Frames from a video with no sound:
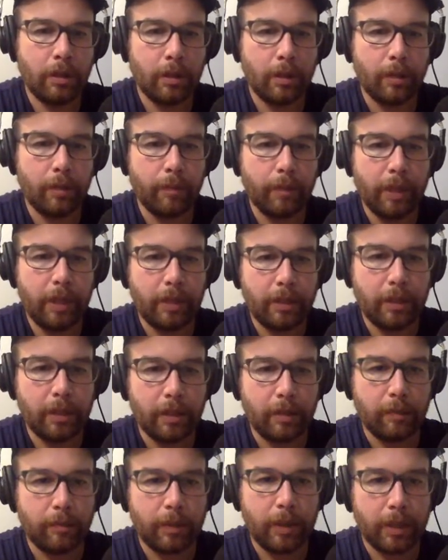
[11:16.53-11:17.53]
a main.py,
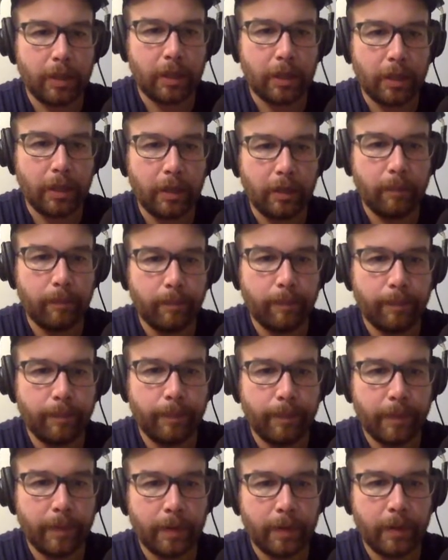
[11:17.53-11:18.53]
and
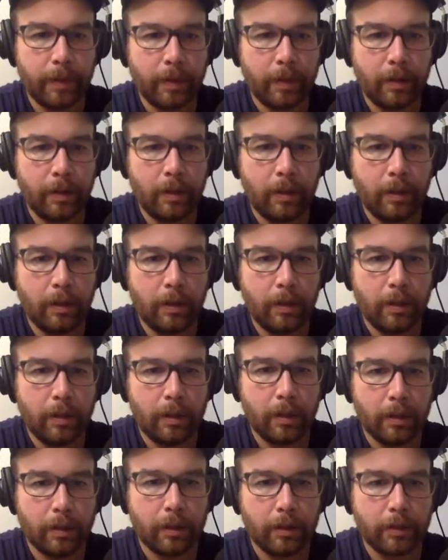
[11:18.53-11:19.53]

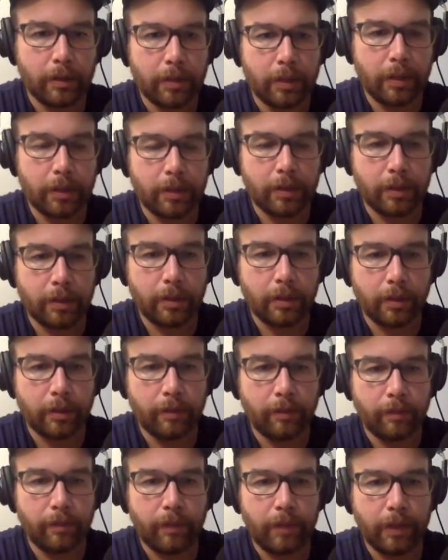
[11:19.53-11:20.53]
I'm going to touch a
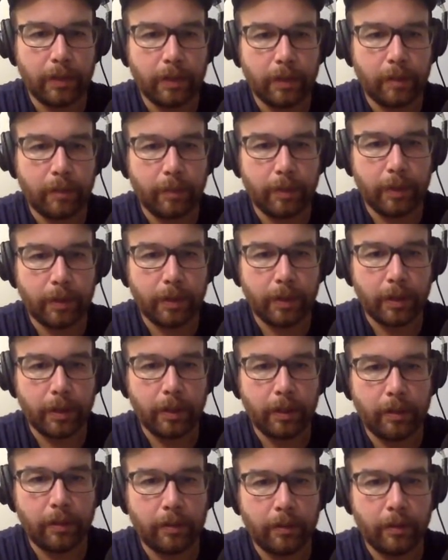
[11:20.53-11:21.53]

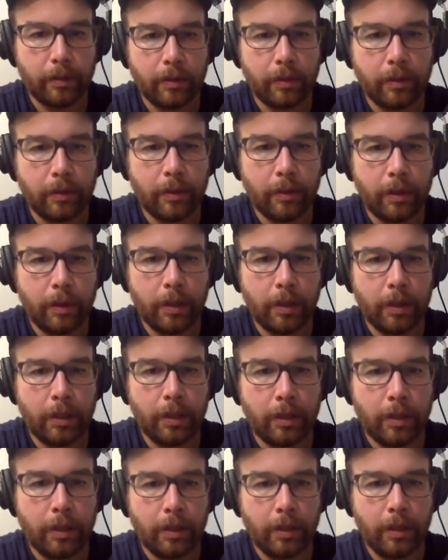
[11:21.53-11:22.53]
config.py,
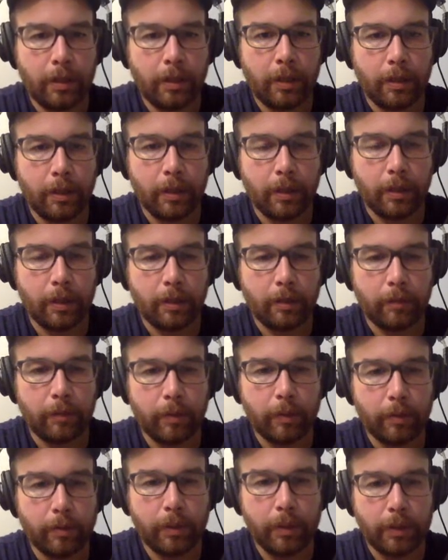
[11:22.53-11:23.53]
and I'm
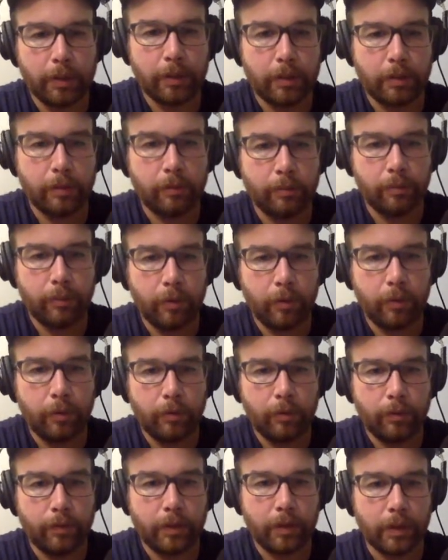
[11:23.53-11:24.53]
going to
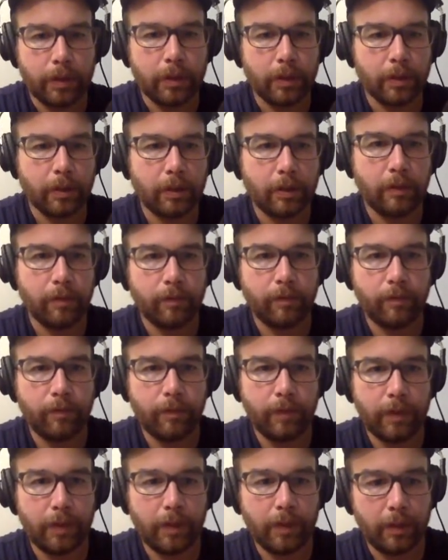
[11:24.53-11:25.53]
move the
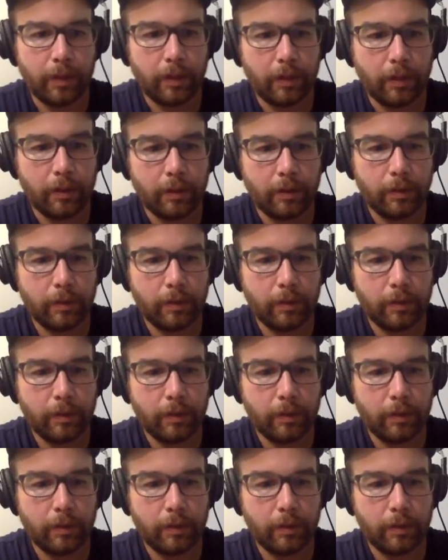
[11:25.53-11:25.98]
config